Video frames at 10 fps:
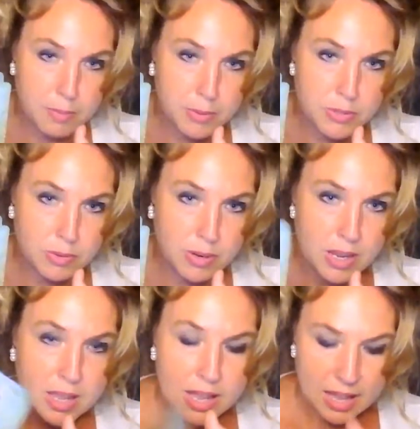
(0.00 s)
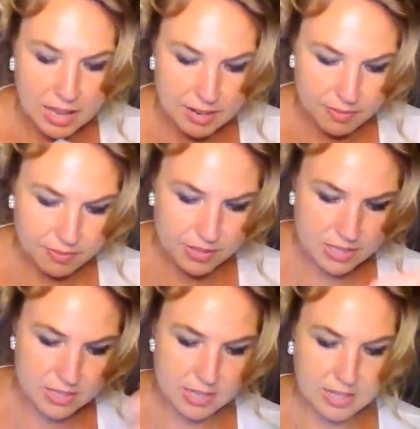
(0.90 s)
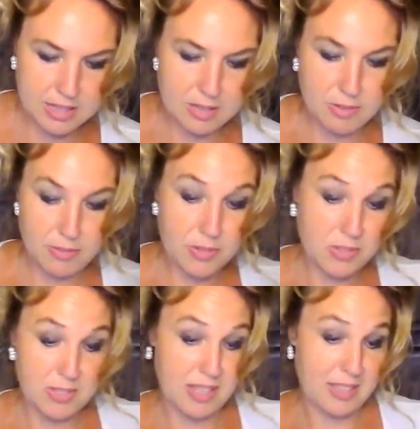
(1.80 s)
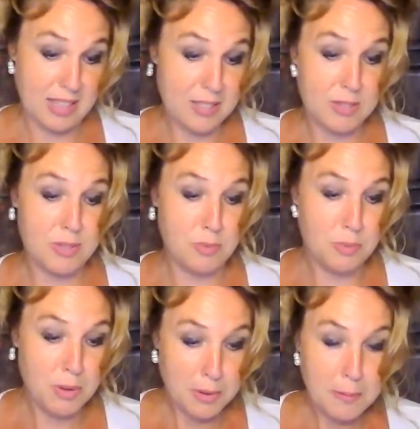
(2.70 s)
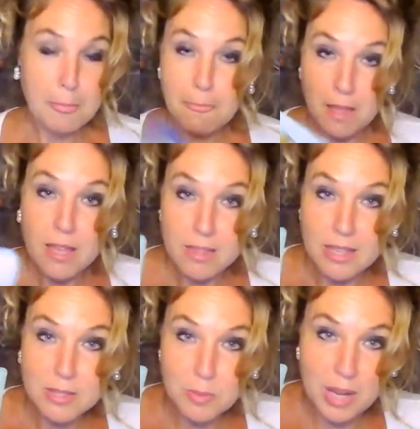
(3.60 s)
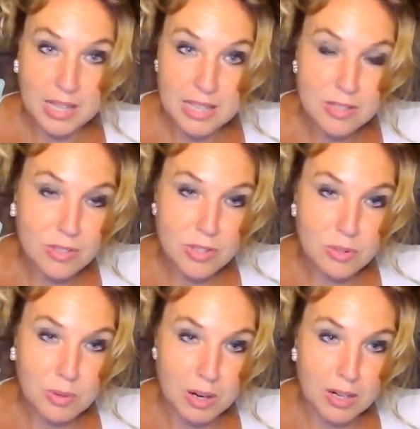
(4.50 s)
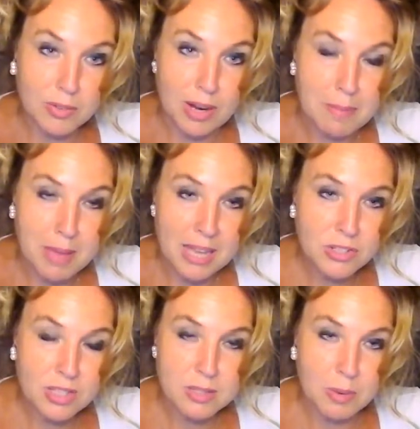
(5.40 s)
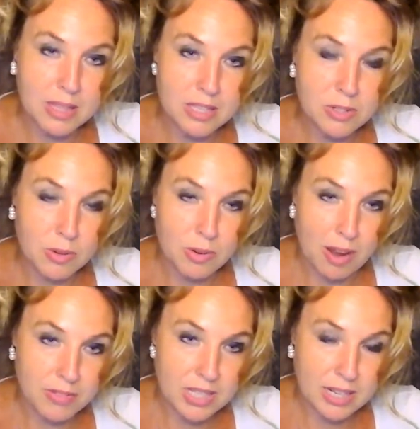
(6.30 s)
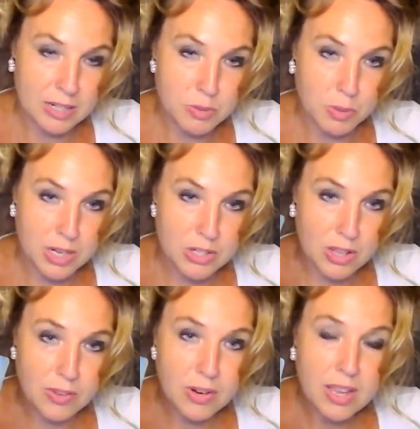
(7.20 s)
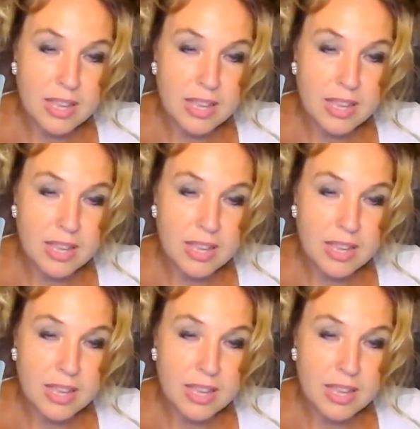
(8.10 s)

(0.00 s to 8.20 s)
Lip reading: persona. And it feels like the universe is like, that's why these two are a great match. That's why these two are gravitating toward each other.